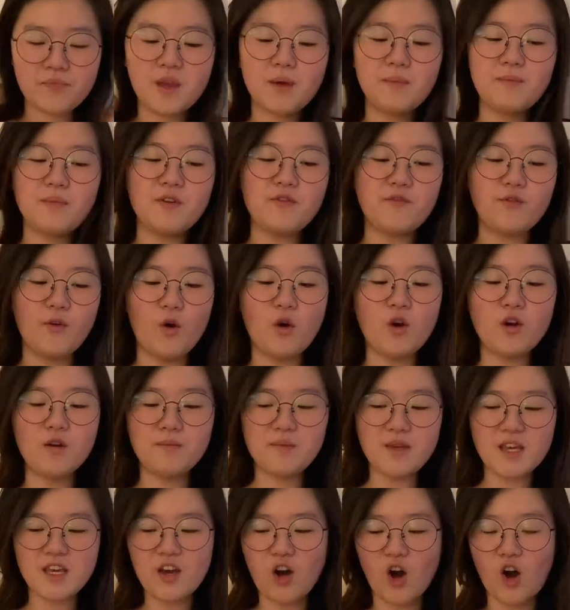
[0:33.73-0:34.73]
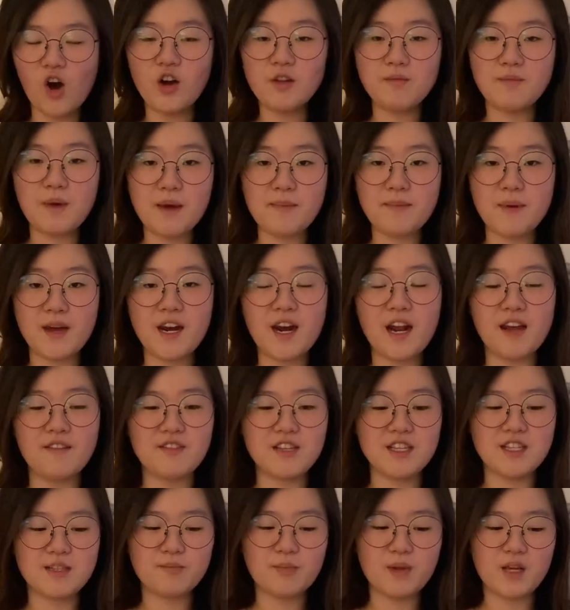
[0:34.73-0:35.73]
before me on my bed, I've
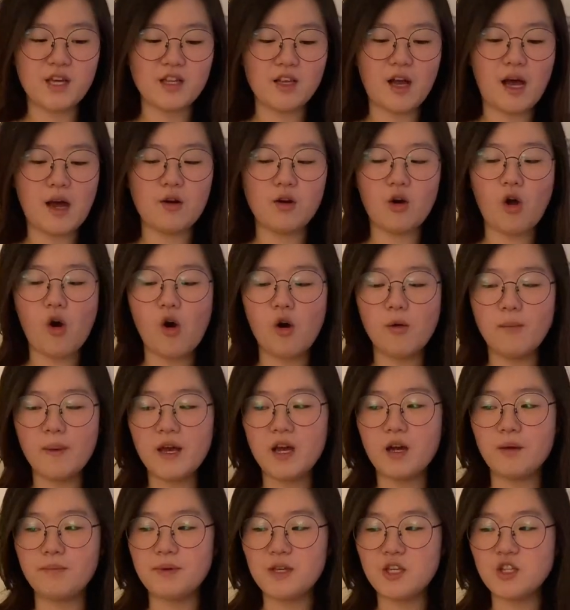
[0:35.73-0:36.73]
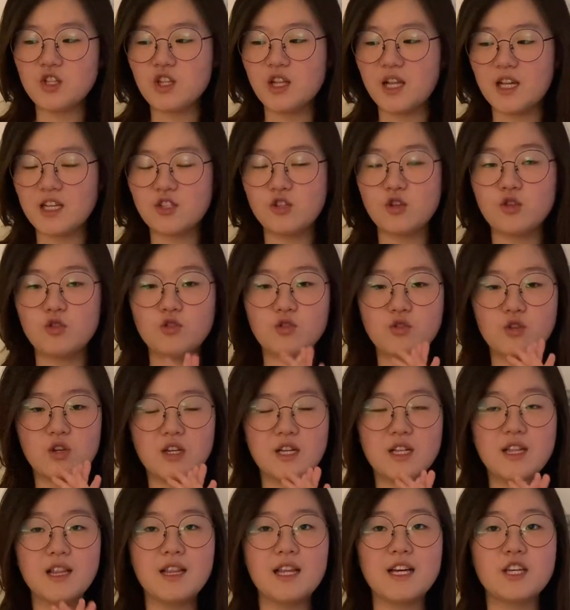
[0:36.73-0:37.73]
displayed out all my APEACH
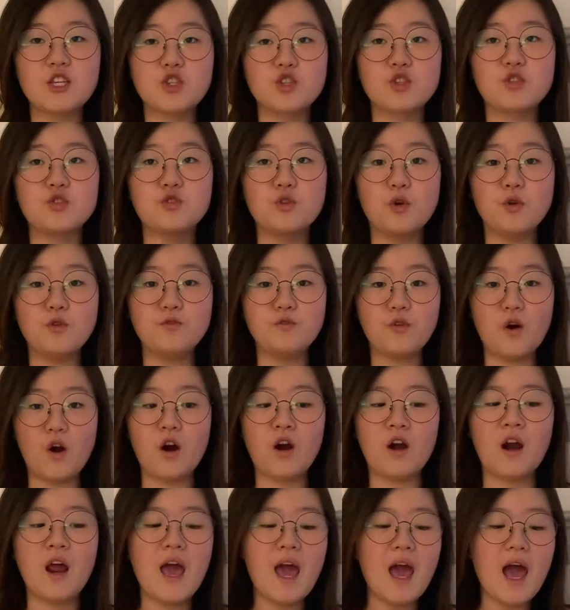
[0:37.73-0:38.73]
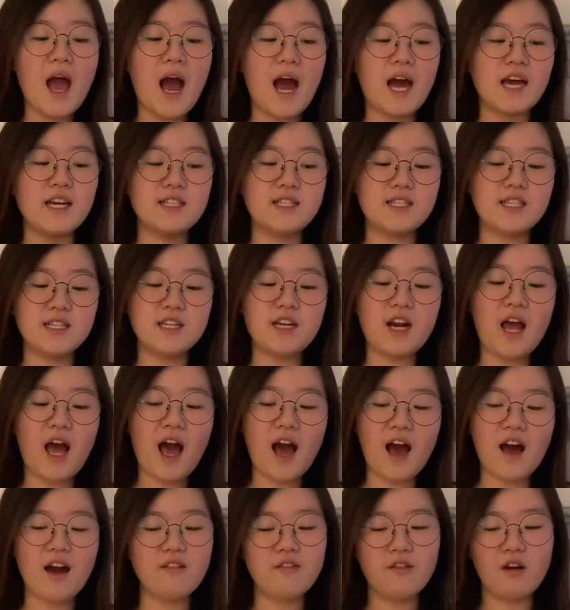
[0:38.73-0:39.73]
collection so far. I did
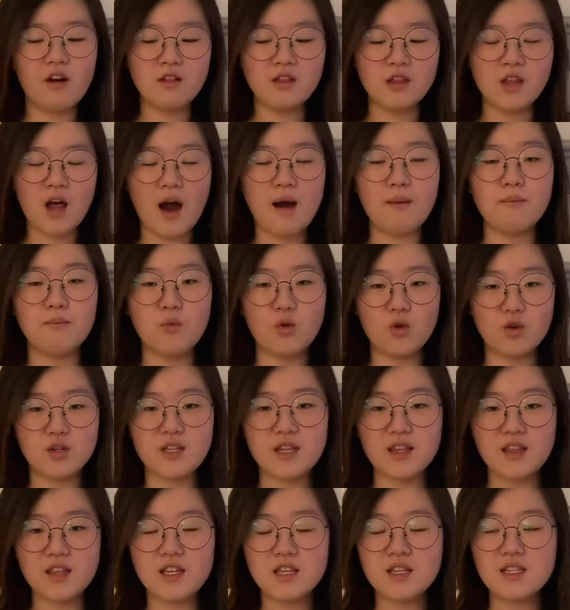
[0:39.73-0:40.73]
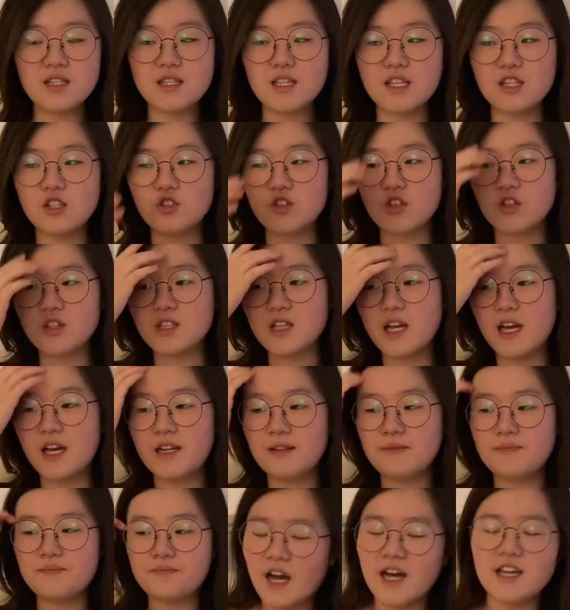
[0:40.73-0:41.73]
have a lot more than this. It's just
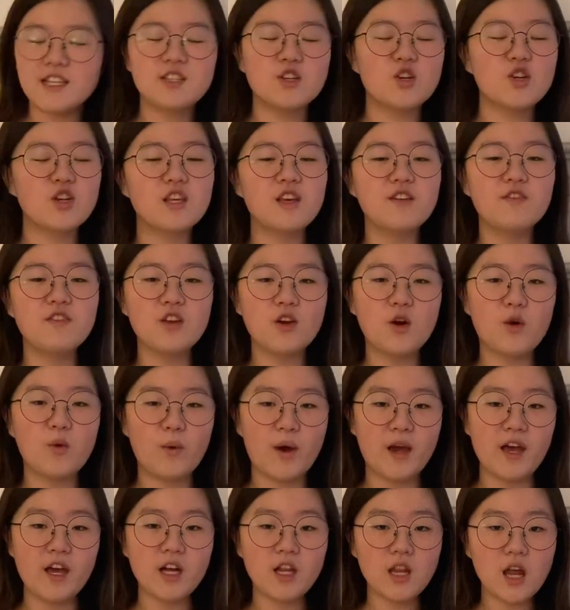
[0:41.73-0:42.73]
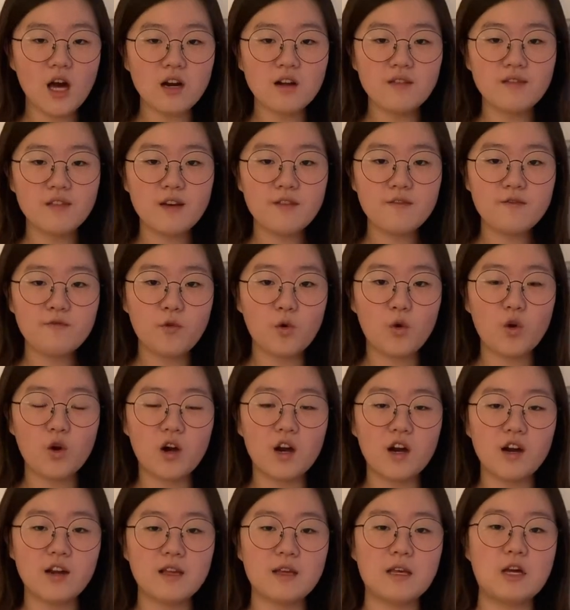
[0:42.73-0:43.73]
that I started giving away a lot of them
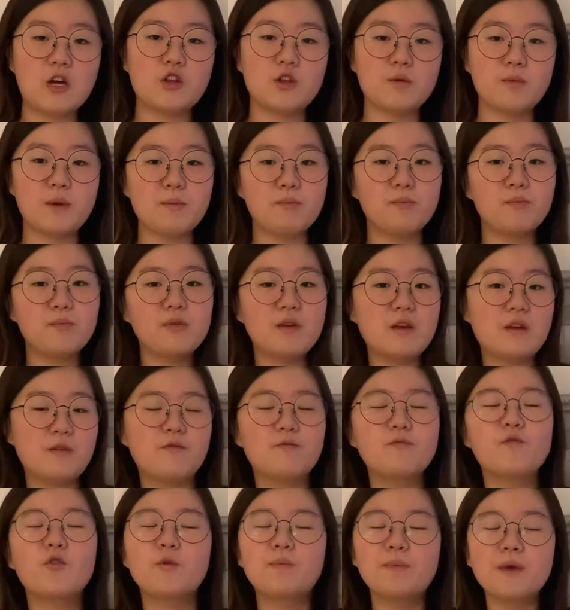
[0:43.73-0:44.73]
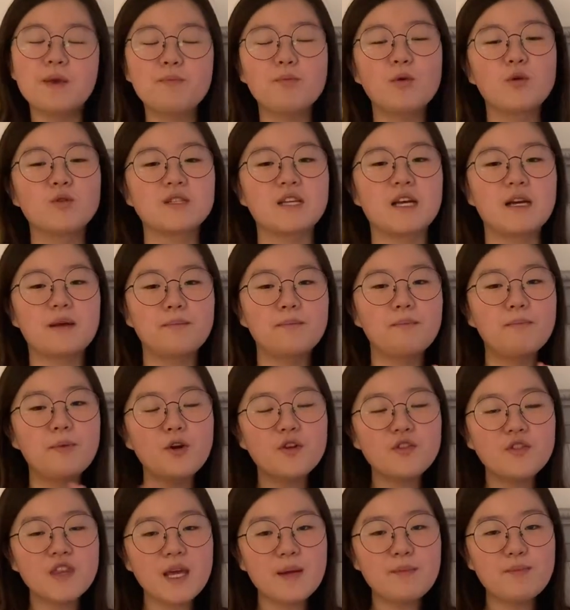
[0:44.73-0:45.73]
for like other for people's like
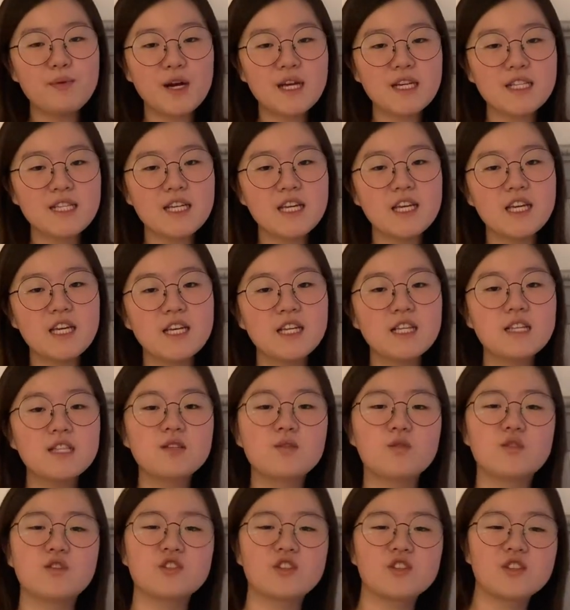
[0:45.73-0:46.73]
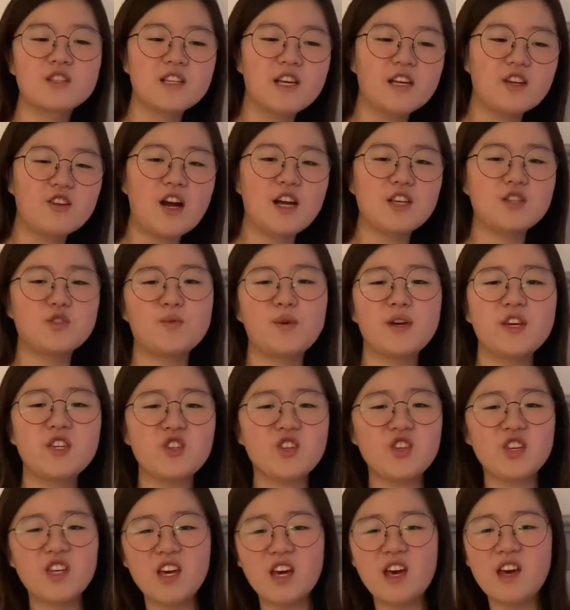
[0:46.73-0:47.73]
birthday presents or just like
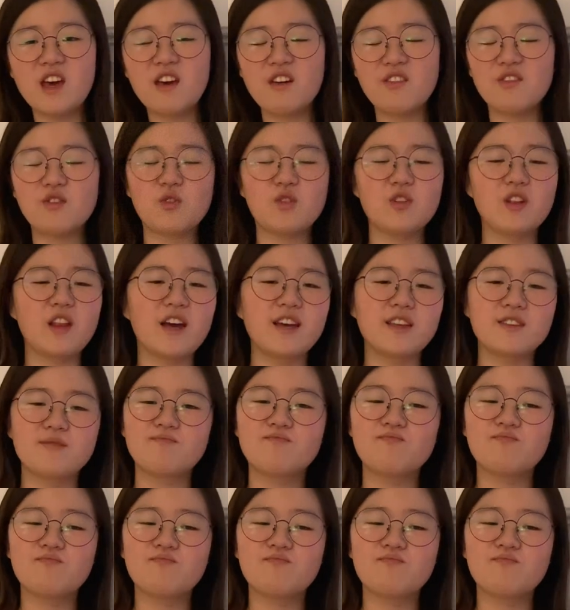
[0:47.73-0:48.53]
graduation gift or like